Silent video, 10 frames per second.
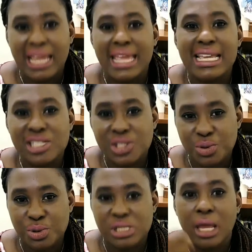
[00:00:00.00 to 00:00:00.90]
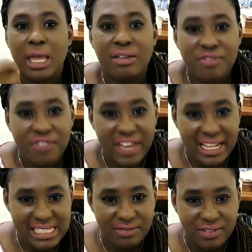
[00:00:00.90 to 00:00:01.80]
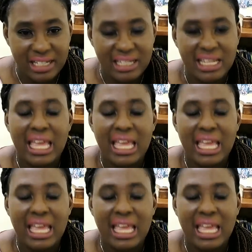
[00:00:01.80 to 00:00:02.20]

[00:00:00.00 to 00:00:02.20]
is used effectively,